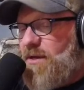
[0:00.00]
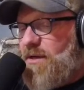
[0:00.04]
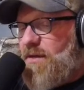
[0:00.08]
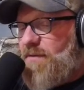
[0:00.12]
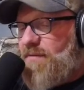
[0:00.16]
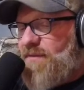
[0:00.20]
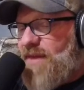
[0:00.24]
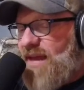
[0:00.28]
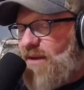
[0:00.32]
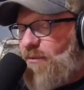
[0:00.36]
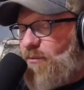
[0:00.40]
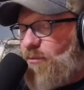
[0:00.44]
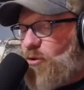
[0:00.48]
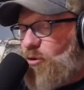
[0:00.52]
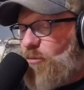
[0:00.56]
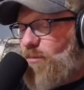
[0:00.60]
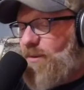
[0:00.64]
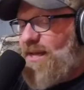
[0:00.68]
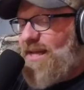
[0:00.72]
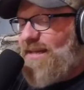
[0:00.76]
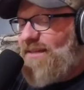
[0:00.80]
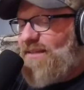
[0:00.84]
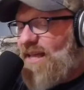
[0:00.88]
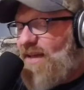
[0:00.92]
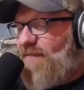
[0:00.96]
that Ruby
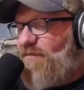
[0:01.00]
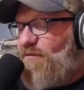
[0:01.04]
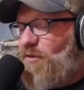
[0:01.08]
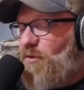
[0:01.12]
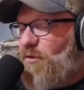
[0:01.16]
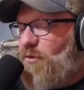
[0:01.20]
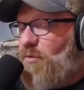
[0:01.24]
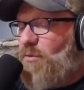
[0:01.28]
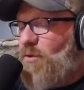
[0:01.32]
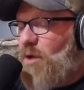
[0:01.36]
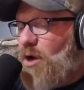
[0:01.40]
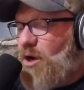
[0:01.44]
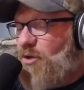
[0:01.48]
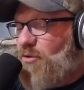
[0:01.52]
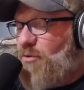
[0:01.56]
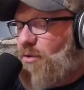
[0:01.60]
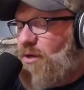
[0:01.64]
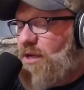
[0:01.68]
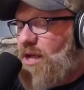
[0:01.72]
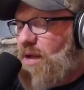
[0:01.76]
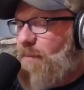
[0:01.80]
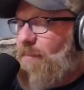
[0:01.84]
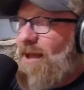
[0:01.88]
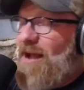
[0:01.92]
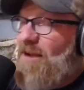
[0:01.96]
had left to do
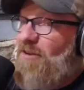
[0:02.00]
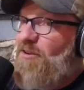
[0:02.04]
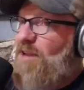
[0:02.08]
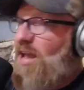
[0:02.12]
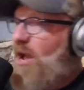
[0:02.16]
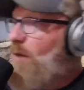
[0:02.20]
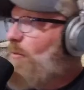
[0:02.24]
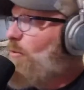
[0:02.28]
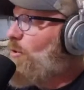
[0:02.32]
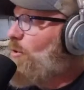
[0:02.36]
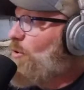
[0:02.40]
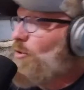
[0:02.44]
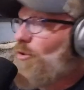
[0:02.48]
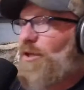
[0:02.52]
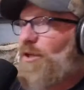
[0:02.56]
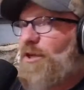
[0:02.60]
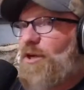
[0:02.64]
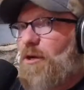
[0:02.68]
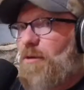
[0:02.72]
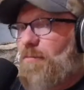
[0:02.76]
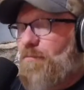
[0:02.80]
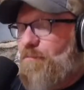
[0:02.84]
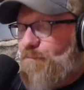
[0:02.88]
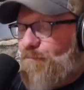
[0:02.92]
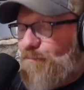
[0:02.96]
laundry about an hour earlier.
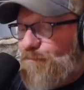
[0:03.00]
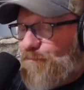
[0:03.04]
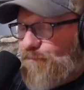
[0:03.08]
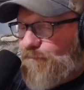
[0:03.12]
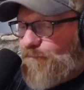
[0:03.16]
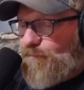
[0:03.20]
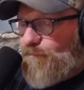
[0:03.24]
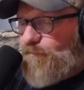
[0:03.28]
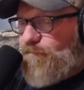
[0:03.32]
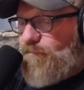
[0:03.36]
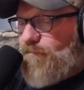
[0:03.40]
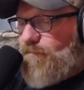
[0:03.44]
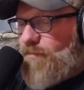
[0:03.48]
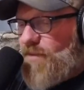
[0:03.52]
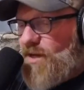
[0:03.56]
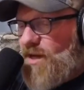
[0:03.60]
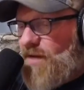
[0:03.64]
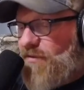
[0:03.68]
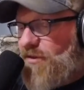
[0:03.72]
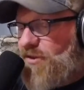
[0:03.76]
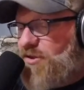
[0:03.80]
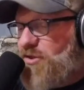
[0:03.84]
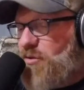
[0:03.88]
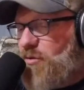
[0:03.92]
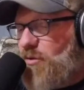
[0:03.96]

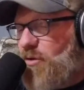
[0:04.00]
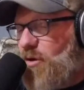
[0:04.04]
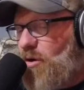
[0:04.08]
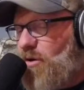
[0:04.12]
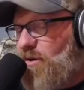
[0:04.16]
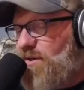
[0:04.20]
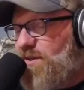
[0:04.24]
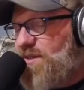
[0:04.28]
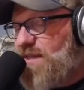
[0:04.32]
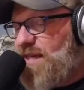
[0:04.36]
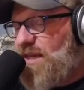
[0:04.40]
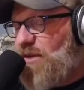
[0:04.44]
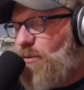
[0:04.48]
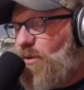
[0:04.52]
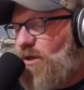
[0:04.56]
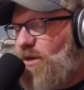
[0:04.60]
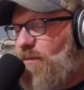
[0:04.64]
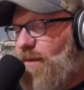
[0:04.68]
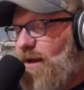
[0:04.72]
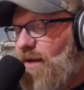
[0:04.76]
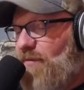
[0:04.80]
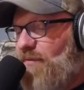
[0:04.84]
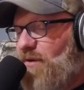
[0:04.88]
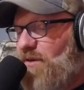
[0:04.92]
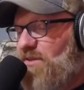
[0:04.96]
The two girls then went
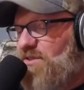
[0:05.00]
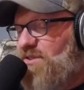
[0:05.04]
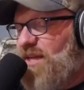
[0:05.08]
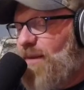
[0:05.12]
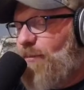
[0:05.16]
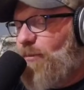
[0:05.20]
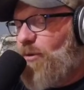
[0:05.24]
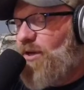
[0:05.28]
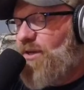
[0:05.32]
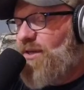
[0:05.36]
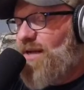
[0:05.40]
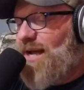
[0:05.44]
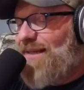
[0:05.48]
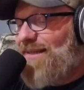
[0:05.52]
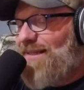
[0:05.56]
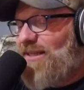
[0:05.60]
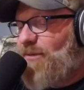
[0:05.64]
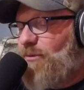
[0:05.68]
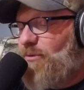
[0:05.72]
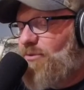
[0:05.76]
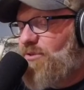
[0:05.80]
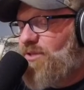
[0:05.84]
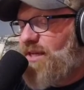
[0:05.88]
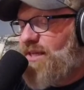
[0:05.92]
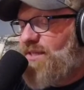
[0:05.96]
about their separate nightly
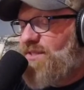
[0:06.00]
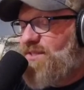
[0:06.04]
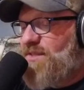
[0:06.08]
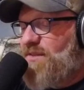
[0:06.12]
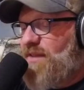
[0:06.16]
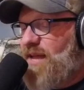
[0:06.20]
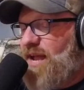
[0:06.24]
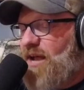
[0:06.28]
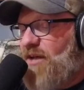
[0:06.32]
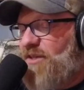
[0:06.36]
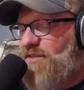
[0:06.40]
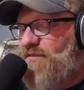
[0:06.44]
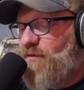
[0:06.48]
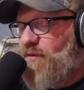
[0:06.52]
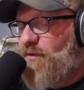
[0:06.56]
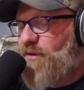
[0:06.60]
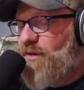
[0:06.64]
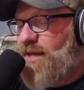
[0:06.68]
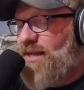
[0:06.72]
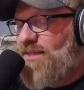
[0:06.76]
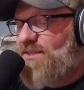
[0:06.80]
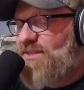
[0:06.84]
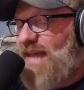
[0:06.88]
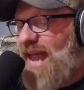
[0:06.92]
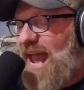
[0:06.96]
routines in the house for the
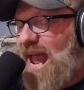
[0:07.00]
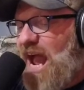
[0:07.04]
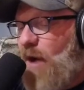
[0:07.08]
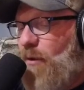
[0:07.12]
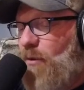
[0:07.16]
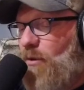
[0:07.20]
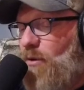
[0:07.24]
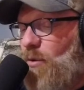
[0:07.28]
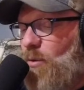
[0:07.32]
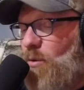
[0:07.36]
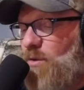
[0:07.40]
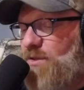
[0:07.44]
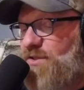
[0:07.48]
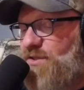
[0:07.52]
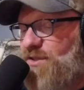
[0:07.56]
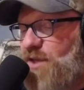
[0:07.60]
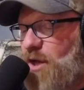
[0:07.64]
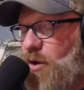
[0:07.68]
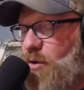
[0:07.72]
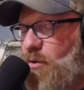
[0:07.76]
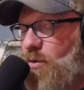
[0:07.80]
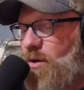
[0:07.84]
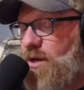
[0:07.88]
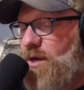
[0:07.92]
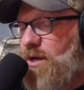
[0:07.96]
next hour or
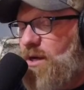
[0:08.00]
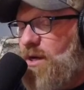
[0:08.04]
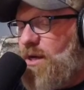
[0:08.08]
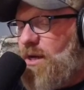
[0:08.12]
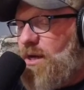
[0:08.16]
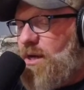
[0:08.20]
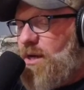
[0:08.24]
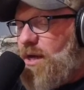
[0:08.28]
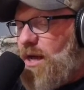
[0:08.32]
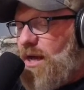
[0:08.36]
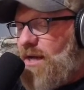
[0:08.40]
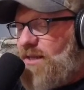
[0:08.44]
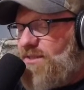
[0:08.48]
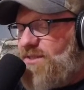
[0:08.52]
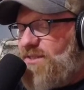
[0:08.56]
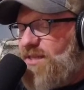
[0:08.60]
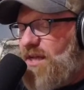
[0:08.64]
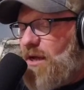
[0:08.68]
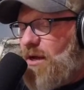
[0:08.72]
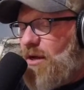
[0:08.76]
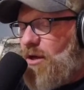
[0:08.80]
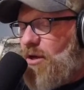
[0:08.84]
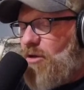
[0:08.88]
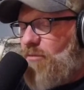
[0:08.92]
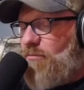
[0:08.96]
so
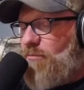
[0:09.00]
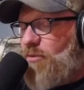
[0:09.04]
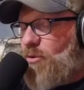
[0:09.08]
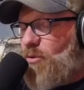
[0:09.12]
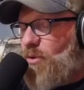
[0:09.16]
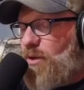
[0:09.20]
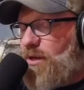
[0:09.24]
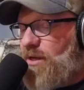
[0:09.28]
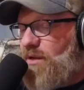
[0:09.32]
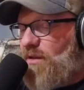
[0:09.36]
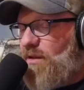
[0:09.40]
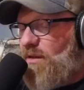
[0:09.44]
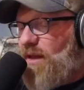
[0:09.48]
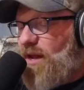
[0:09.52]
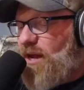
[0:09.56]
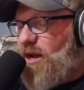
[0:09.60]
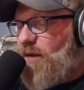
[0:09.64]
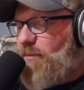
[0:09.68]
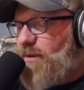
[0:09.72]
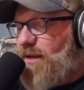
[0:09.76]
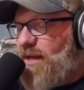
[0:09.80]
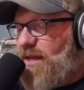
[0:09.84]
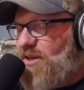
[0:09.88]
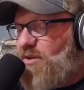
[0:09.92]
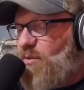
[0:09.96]
until Marie Claire
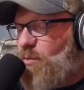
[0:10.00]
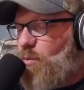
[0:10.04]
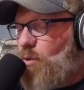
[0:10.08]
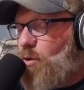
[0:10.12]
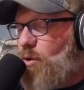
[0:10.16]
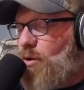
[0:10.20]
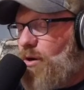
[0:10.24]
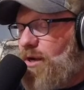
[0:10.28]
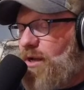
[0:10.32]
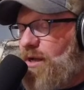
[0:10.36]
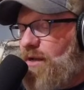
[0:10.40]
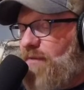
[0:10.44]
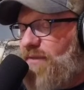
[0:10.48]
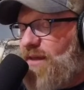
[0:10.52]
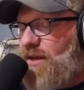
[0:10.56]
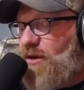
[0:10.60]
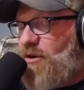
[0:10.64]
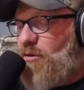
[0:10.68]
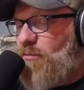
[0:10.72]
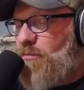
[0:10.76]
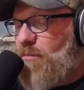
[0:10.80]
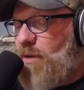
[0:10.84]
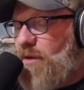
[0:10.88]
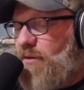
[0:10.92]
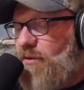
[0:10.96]
began to worry that
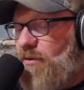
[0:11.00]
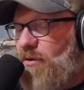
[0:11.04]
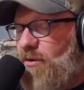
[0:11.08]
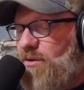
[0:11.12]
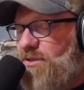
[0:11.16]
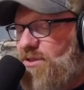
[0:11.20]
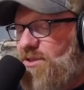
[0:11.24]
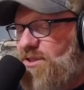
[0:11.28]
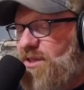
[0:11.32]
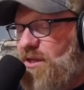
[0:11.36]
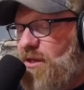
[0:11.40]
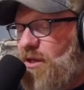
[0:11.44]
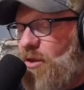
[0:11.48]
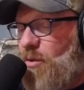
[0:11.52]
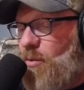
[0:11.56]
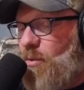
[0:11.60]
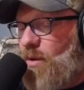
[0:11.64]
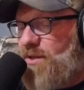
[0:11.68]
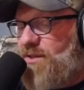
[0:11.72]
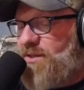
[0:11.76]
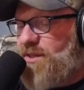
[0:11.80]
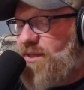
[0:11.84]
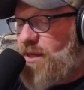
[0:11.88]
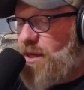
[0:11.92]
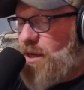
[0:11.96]
her mother still
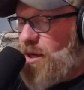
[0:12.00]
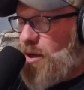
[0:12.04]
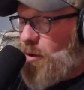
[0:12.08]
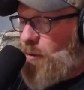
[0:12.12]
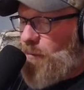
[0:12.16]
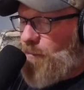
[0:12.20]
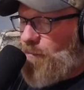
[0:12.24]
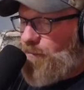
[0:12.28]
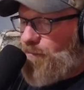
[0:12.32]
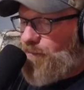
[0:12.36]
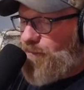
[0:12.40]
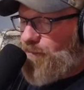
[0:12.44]
wasn't home.